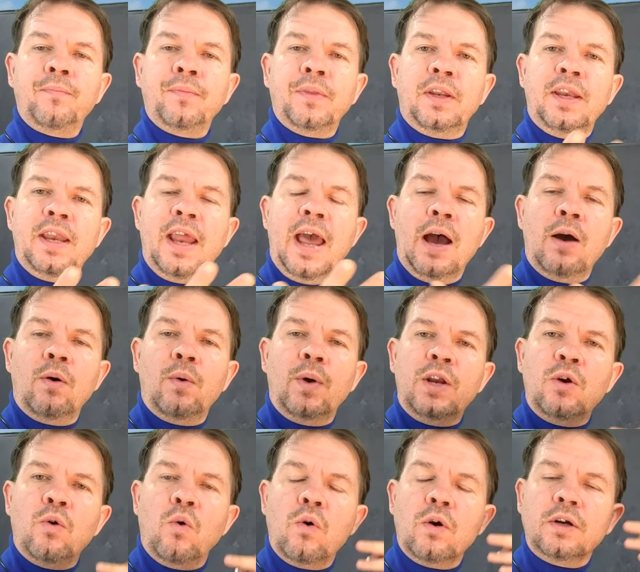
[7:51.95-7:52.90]
Now, in
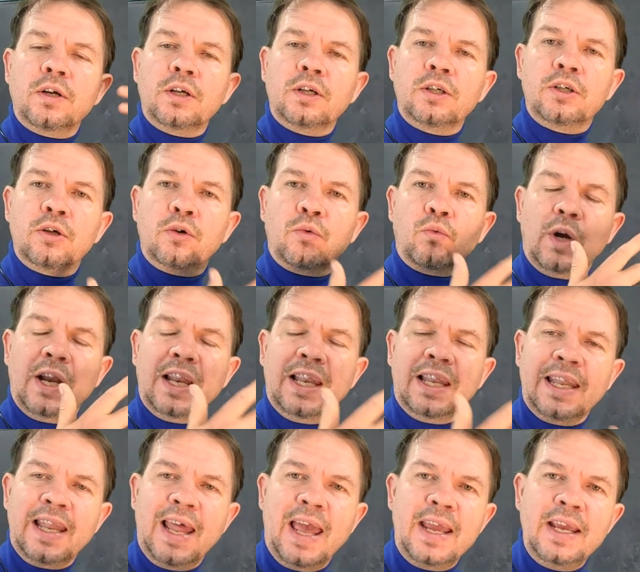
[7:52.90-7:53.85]
order to
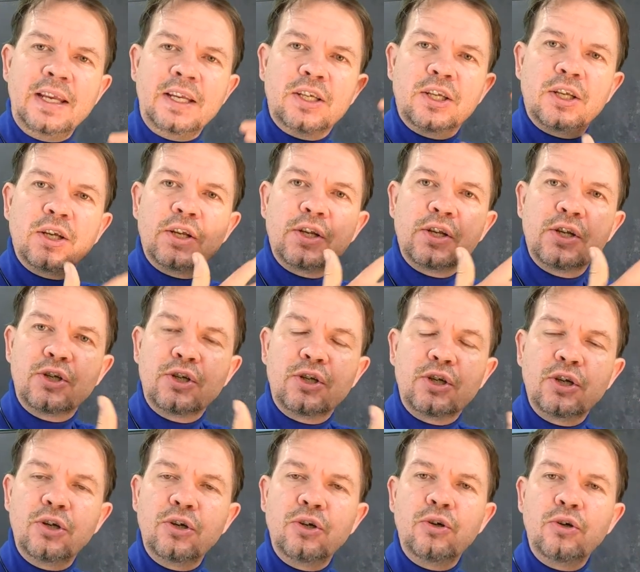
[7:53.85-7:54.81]
relate
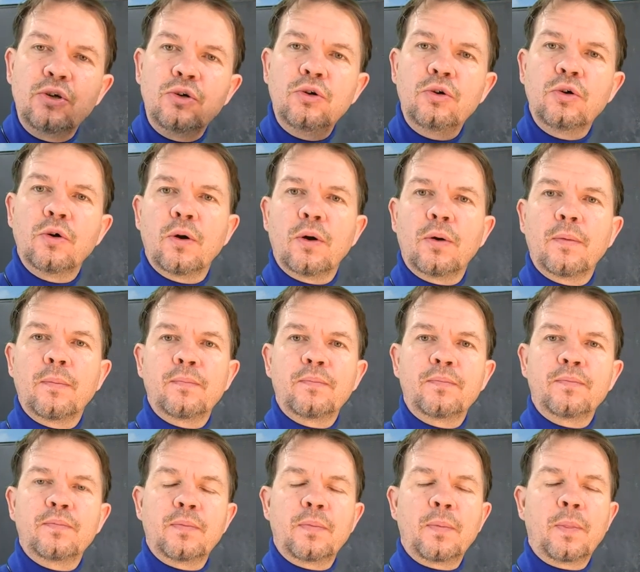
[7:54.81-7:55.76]
to
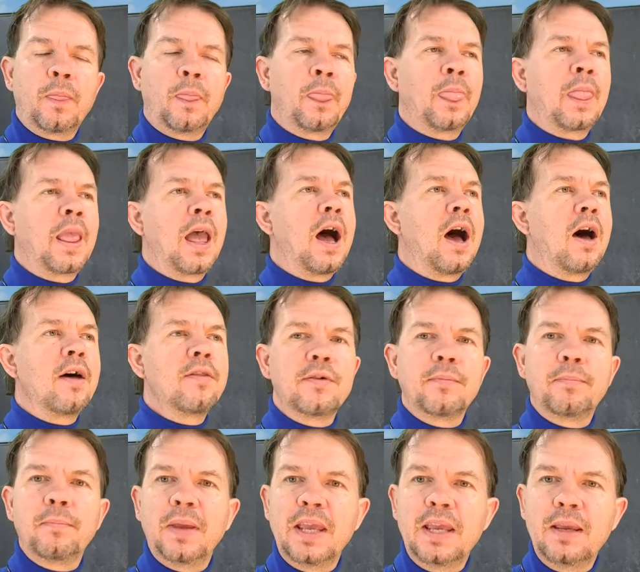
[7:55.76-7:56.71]
other
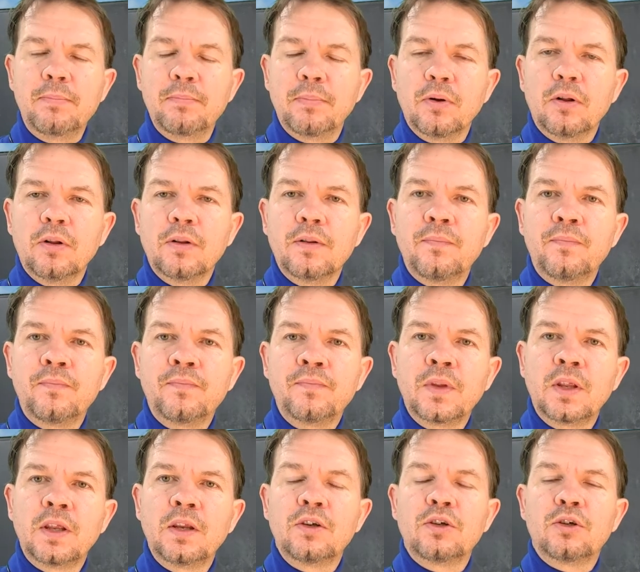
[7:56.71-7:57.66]
people,
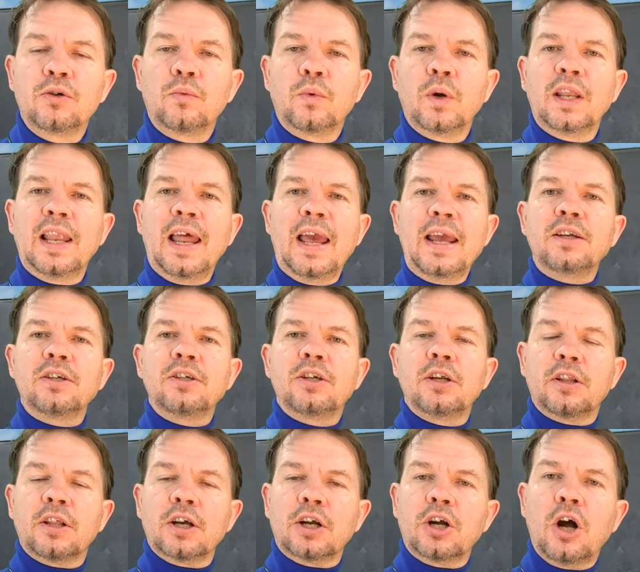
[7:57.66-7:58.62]
to relate to
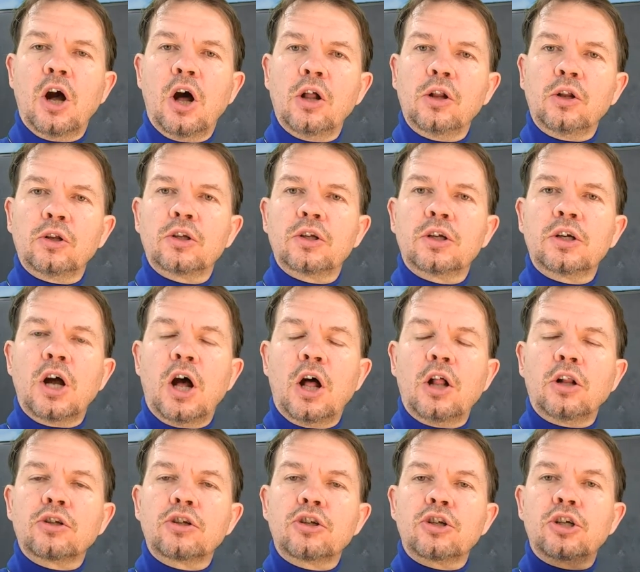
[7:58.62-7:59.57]
the cult
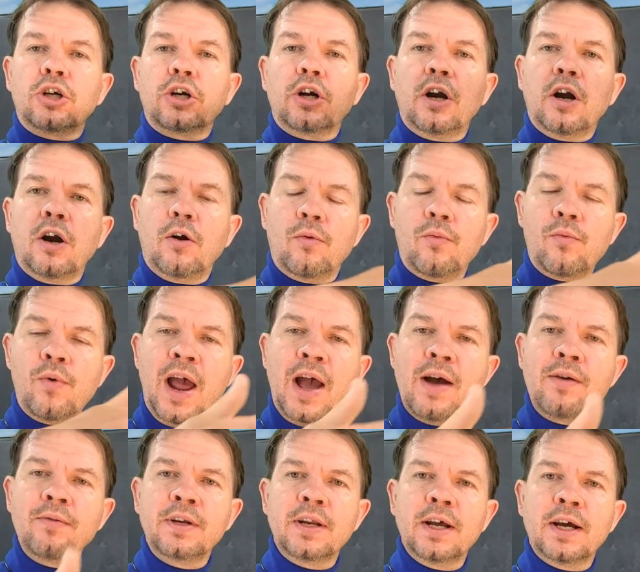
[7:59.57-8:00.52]
culture
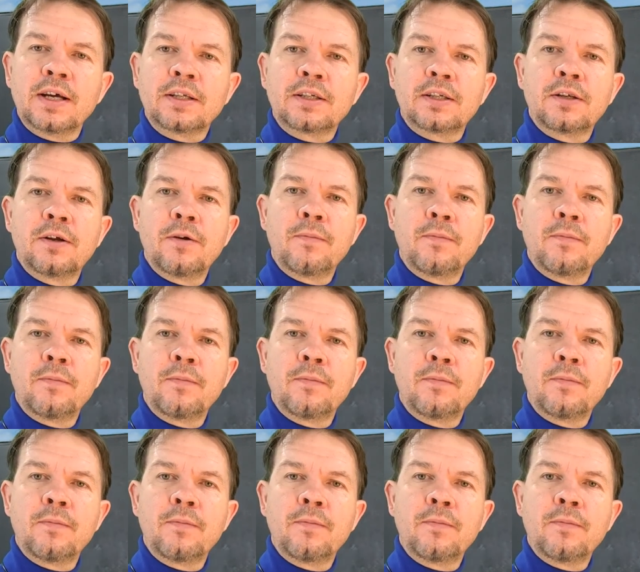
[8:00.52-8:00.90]
around us,